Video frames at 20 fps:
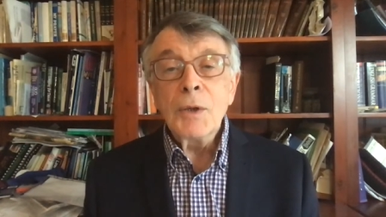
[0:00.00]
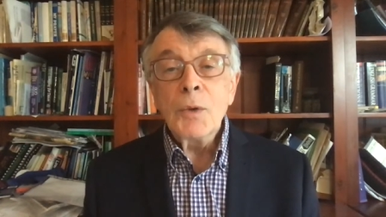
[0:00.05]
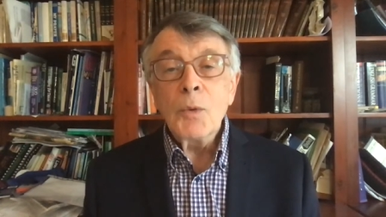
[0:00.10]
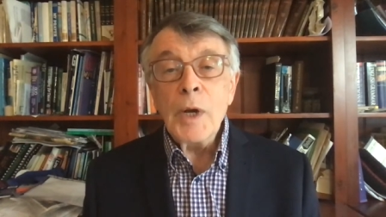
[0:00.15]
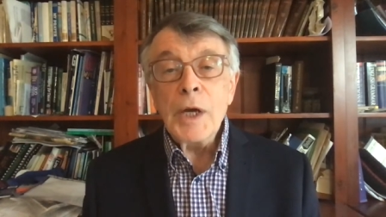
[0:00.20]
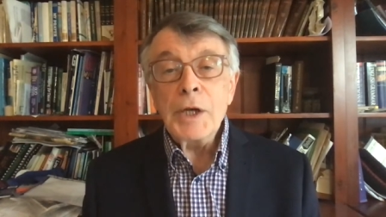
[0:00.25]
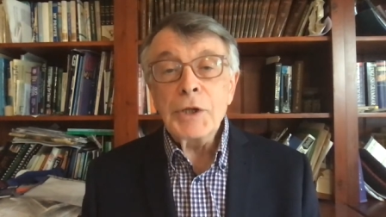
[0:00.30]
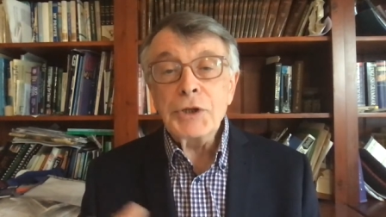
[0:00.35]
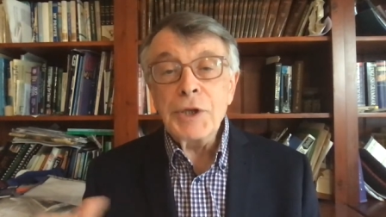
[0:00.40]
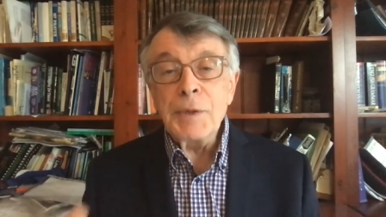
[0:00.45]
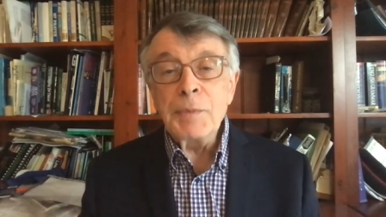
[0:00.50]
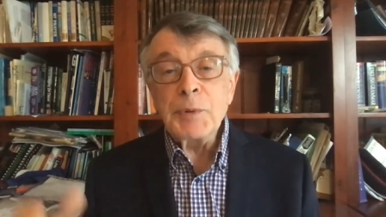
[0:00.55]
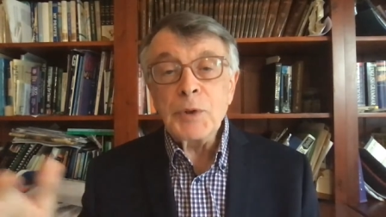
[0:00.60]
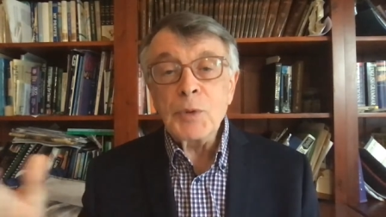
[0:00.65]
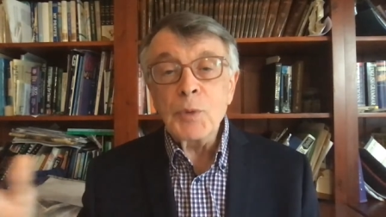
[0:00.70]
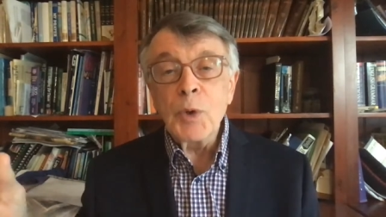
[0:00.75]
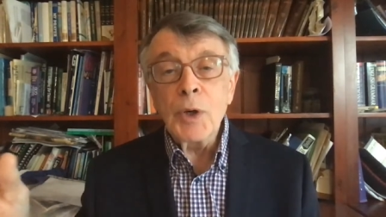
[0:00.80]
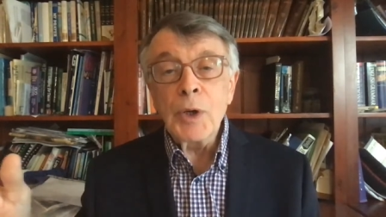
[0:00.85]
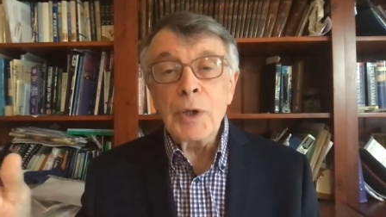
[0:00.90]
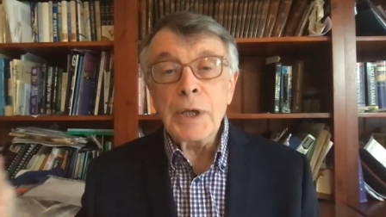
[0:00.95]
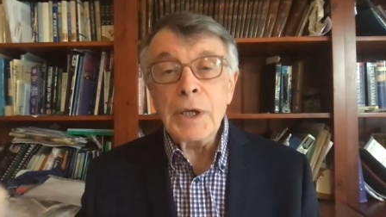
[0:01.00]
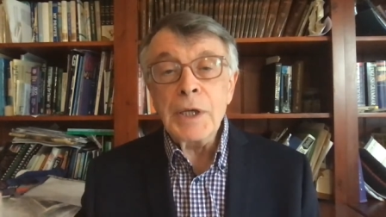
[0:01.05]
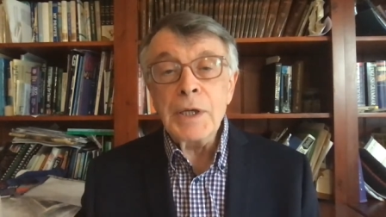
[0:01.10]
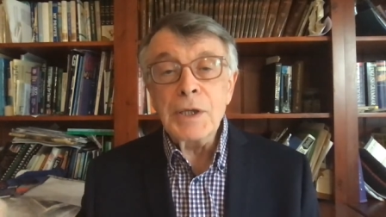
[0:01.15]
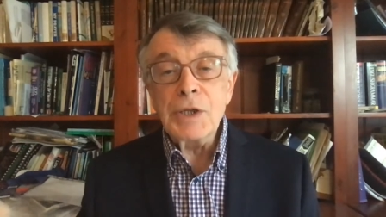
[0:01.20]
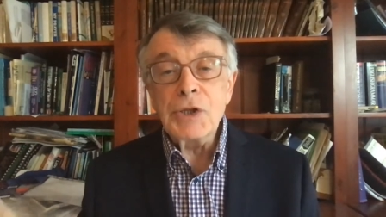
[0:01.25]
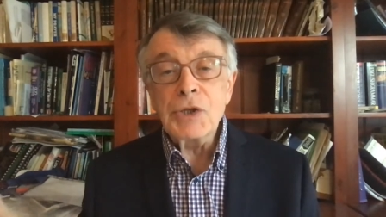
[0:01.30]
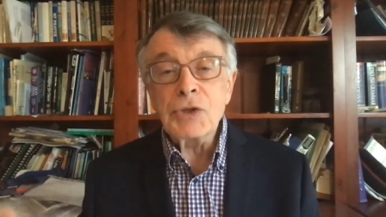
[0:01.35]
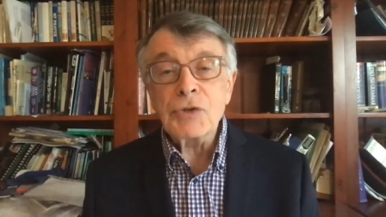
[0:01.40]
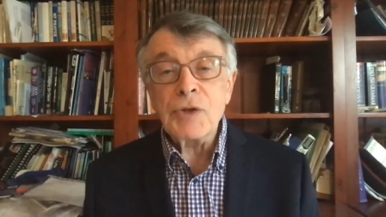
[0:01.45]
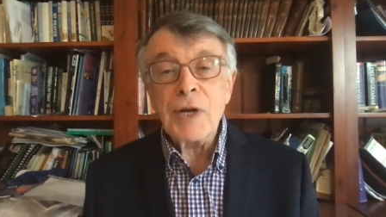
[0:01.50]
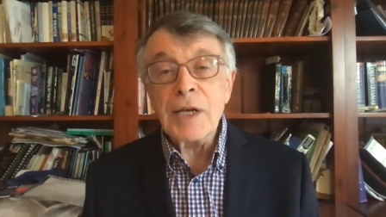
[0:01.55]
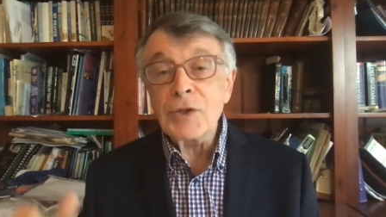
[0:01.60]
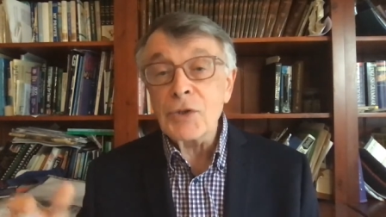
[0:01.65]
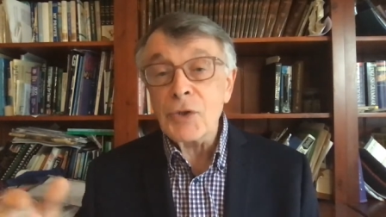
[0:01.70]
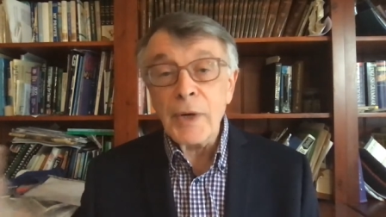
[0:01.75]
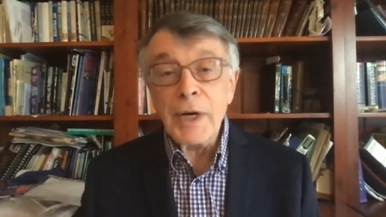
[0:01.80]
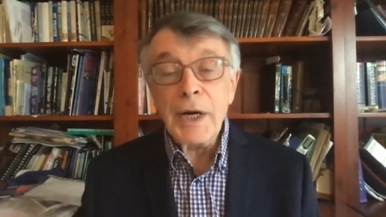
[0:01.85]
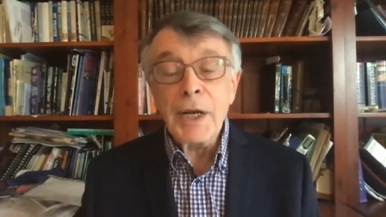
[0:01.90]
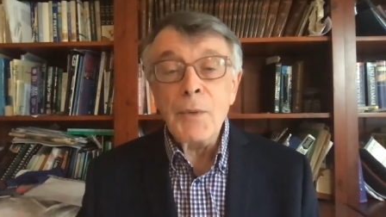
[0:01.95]
where ships were in
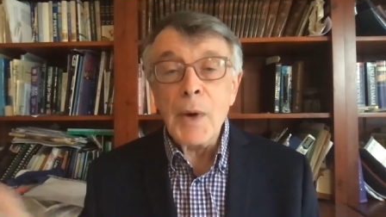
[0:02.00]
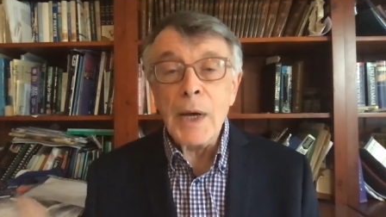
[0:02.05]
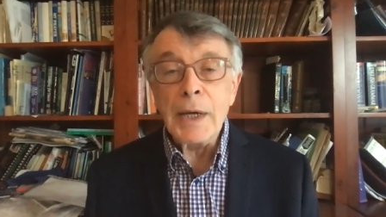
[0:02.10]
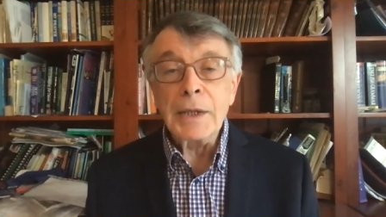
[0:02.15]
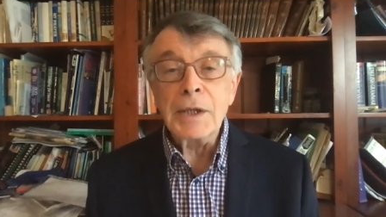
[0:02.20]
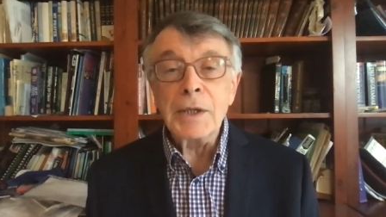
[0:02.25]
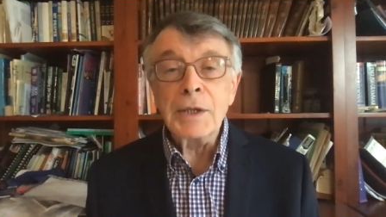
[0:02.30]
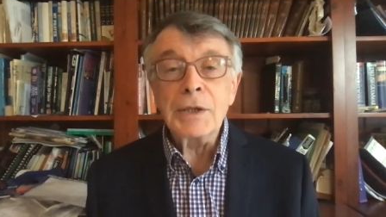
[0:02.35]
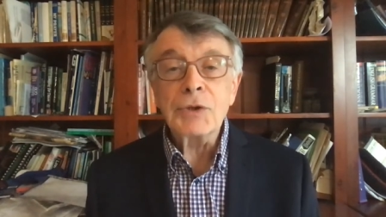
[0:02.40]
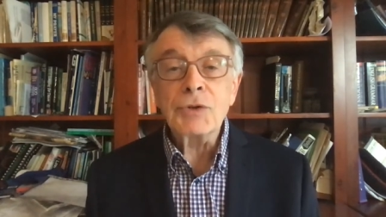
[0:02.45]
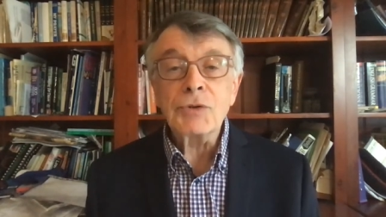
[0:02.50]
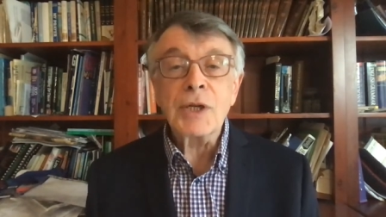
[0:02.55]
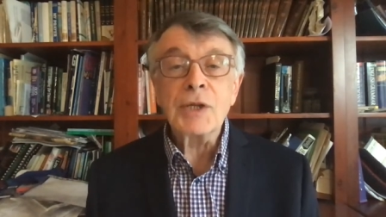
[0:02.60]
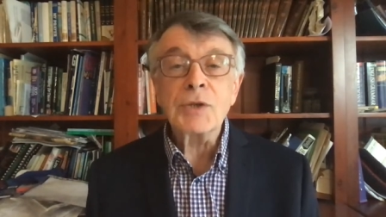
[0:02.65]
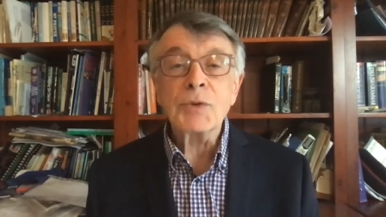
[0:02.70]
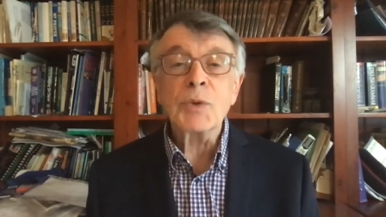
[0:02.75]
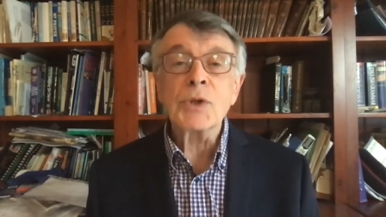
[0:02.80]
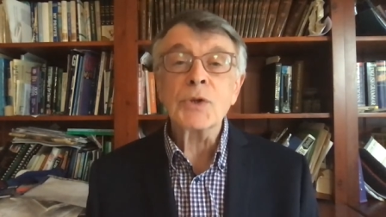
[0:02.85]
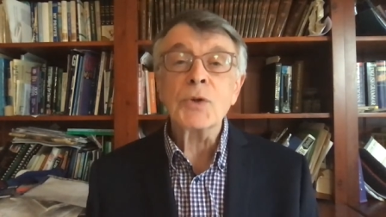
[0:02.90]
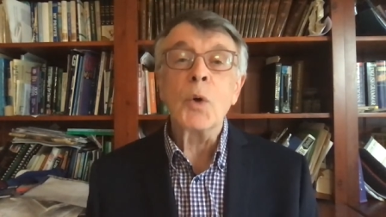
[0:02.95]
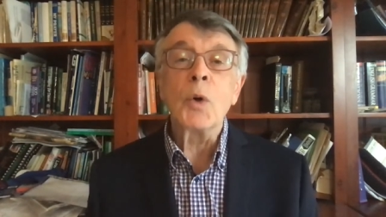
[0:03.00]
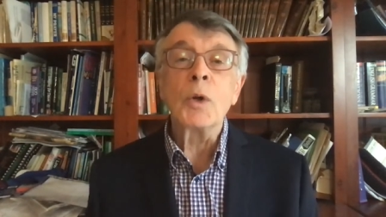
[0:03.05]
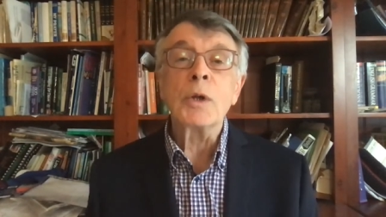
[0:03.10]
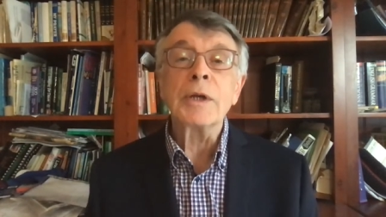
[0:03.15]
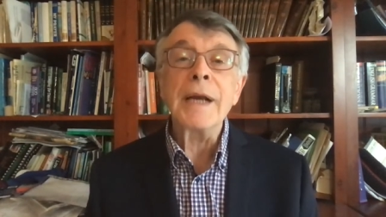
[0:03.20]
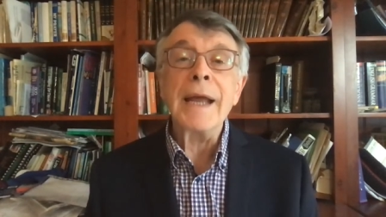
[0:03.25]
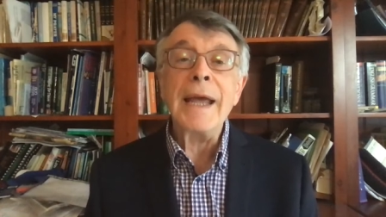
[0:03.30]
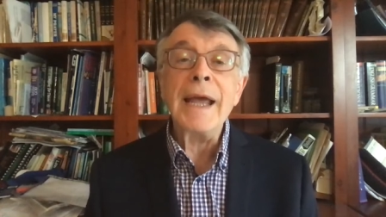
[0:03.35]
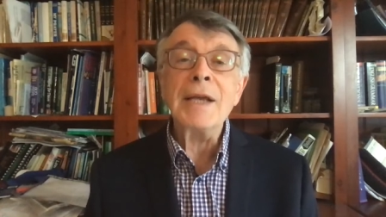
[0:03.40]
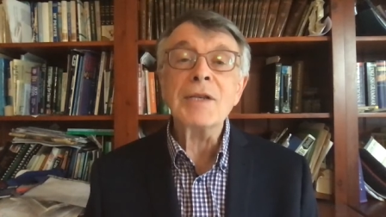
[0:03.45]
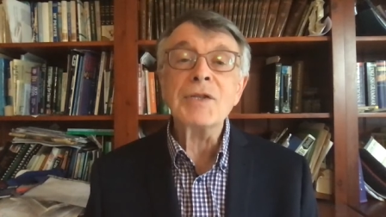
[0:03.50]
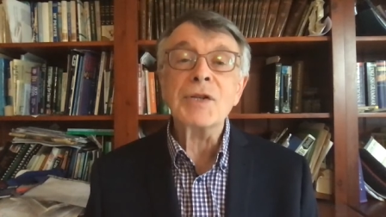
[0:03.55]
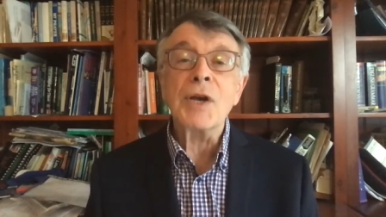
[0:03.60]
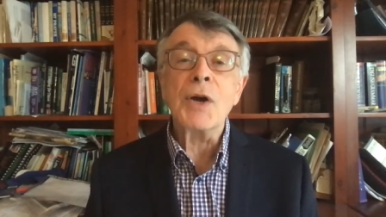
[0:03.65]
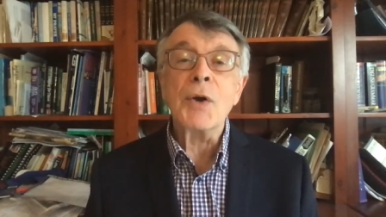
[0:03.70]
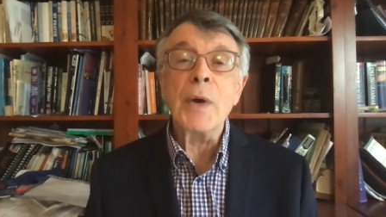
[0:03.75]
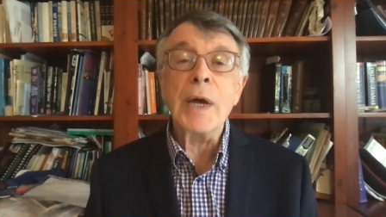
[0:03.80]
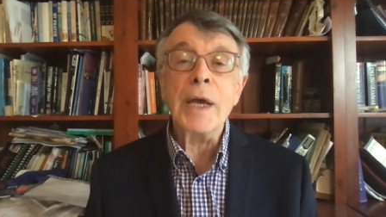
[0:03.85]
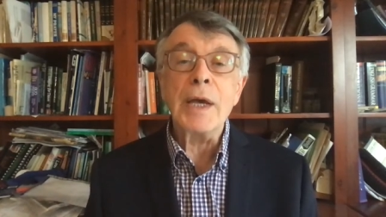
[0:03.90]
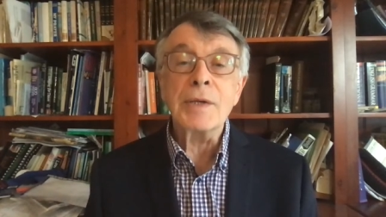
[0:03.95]
distress or anyone in distress was called an S
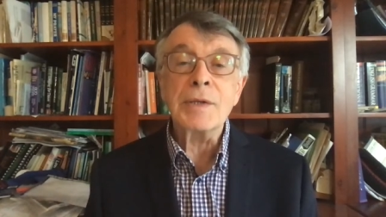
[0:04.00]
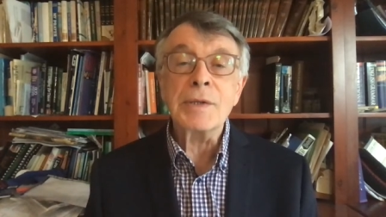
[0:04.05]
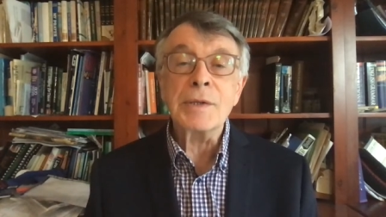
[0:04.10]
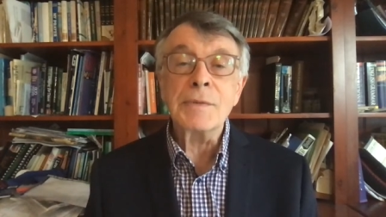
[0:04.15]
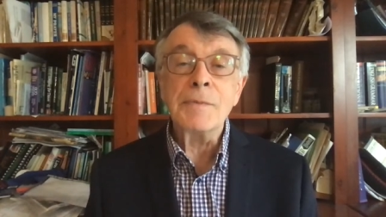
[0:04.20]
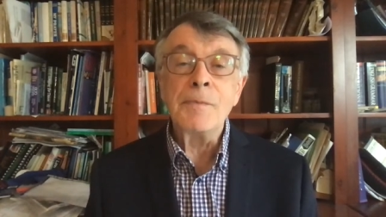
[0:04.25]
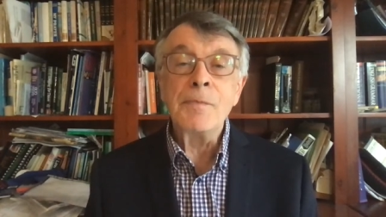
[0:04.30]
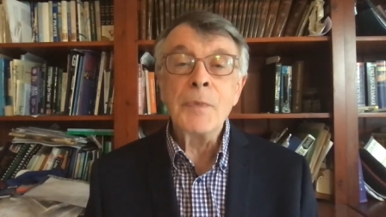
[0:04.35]
O S.